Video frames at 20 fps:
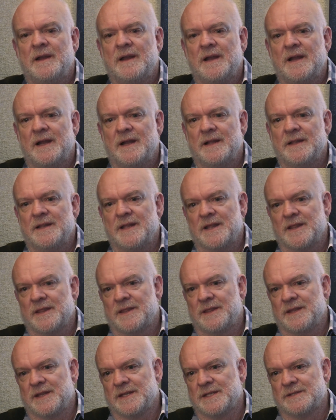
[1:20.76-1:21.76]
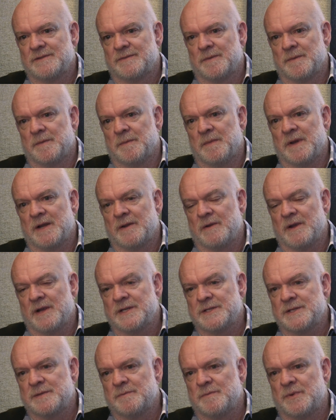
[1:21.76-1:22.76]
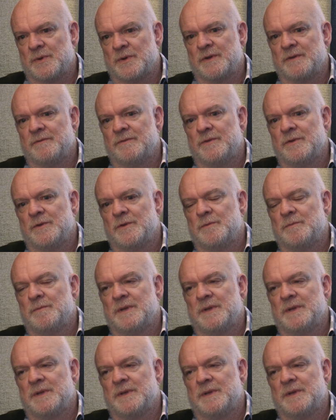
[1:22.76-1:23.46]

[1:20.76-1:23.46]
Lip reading: And the other thing is, from a migration point of view,